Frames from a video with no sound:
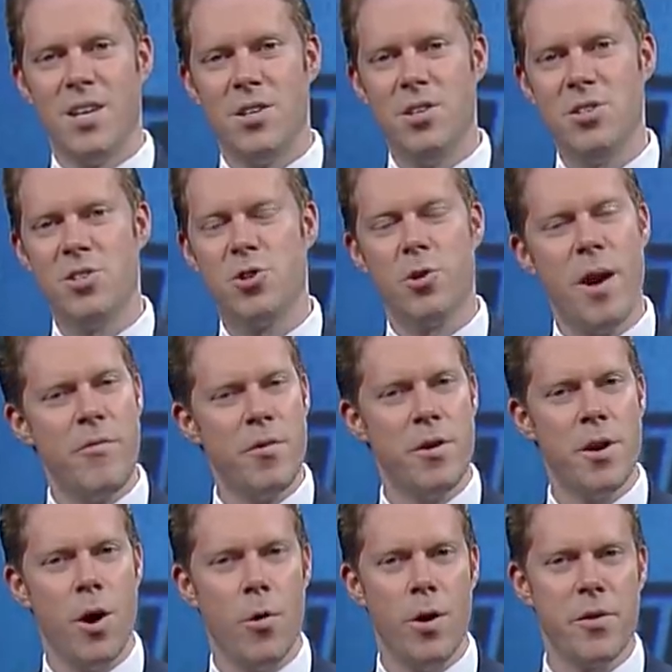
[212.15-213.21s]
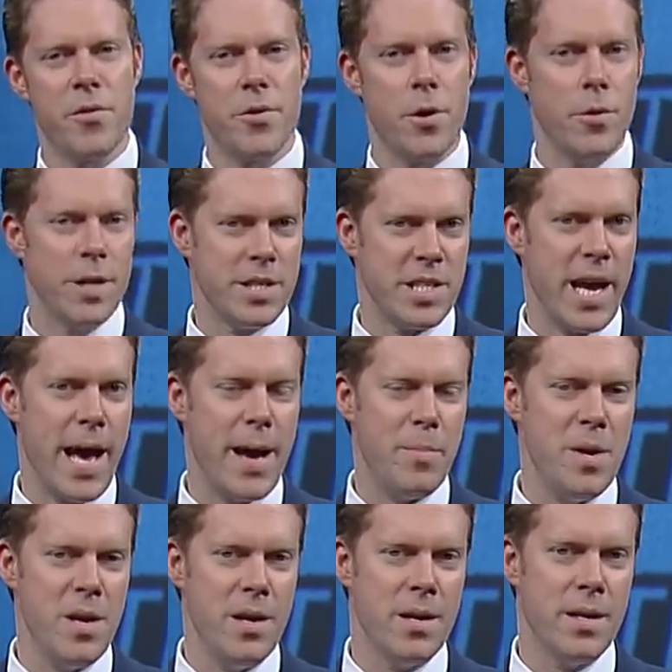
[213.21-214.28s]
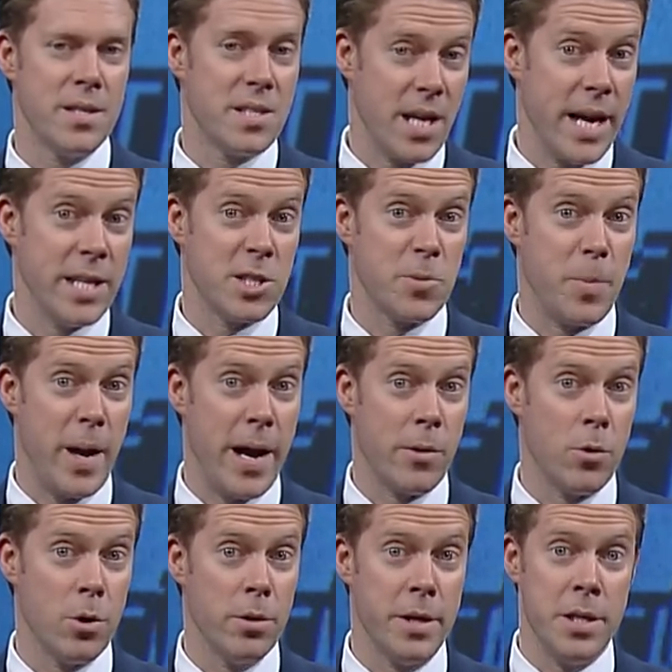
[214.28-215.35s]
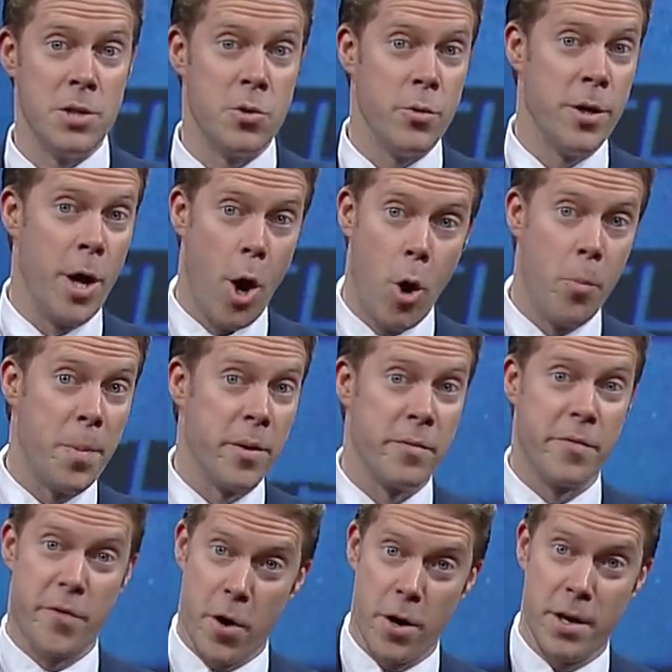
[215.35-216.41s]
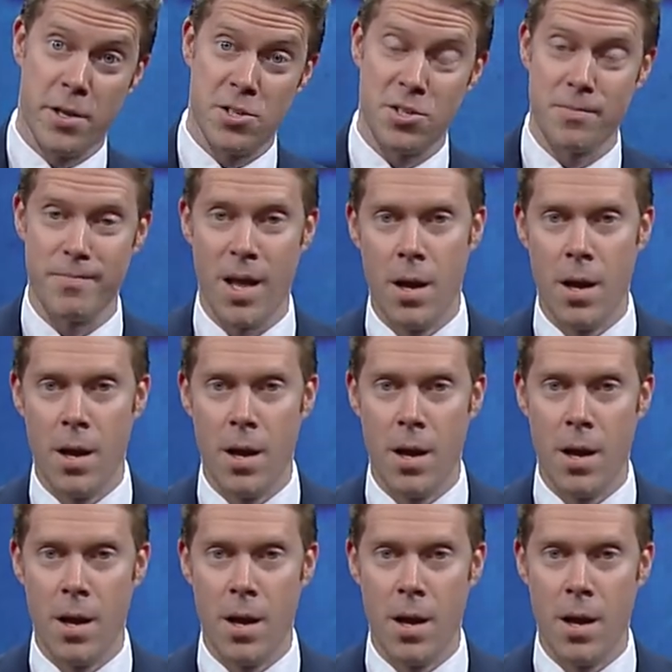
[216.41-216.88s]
Does Trevor Noah throw a tabby in a tight spiral into an open furnace?